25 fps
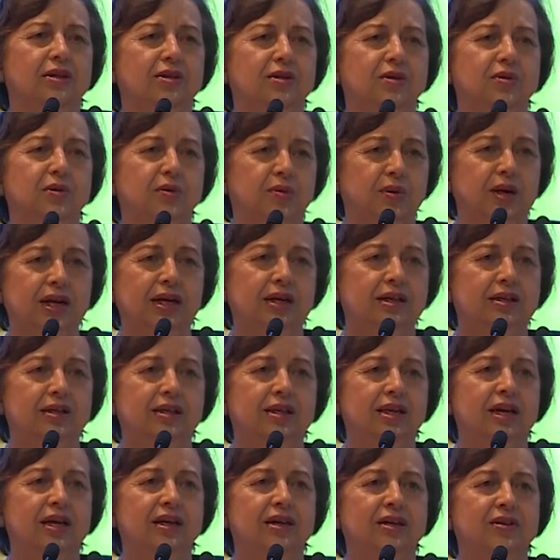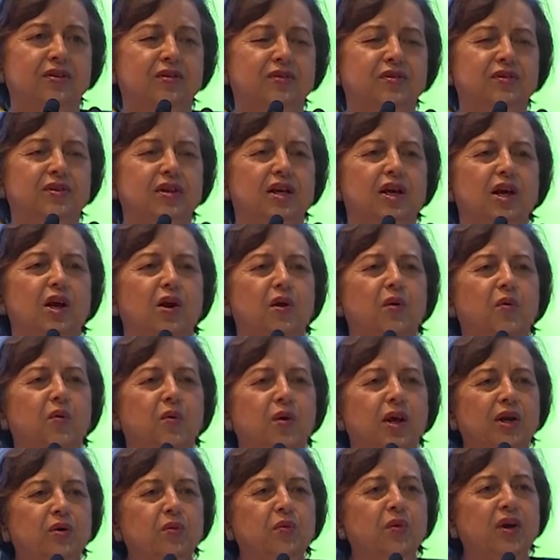to recognize
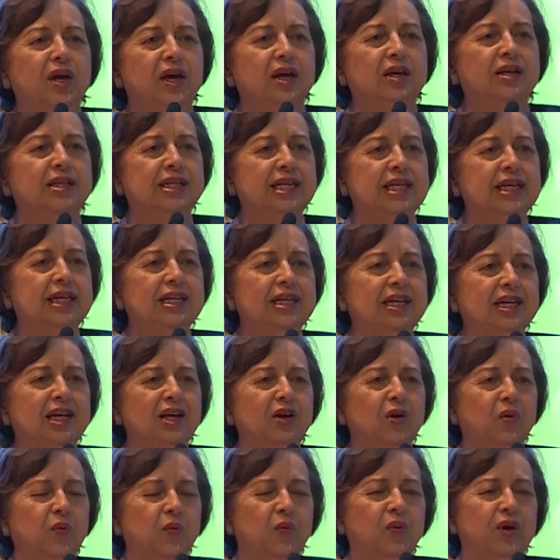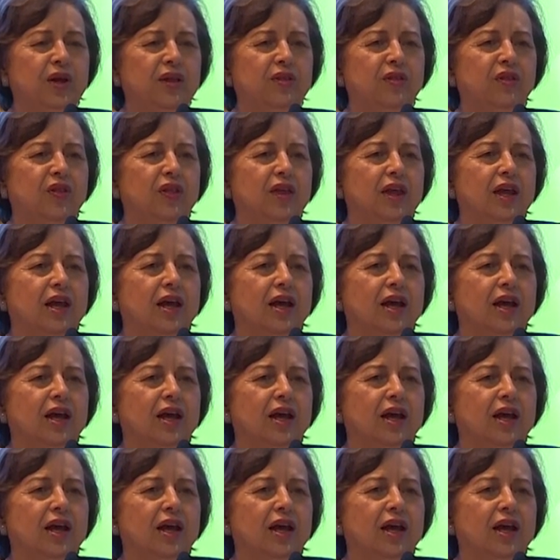when we are dealing with